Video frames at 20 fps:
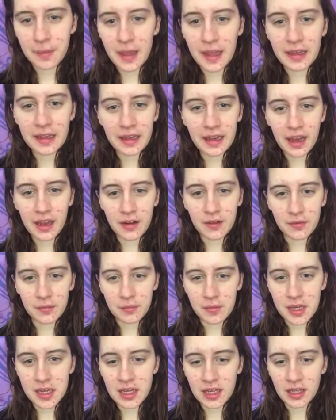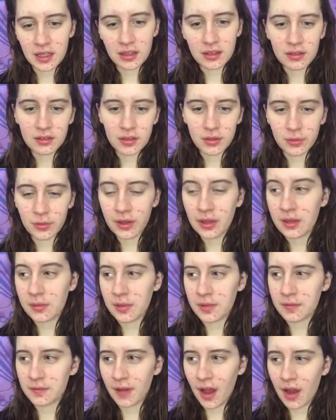any kind of meaning to really
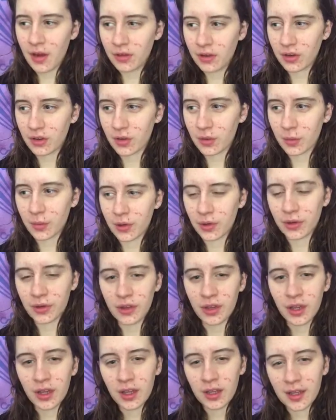be found in the world.